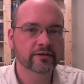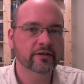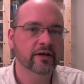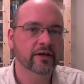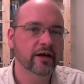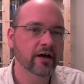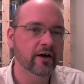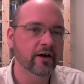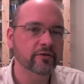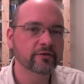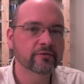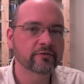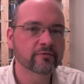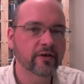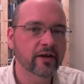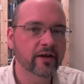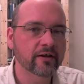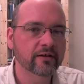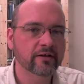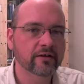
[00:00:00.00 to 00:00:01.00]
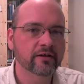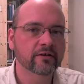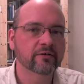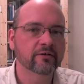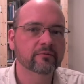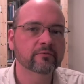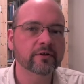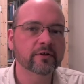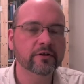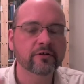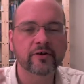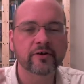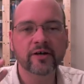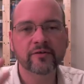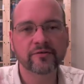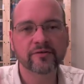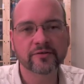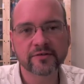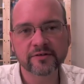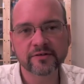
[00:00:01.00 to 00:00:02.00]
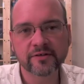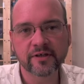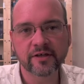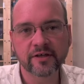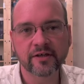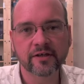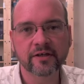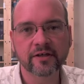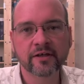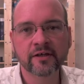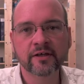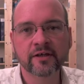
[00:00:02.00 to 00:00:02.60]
how you validate, what you have to say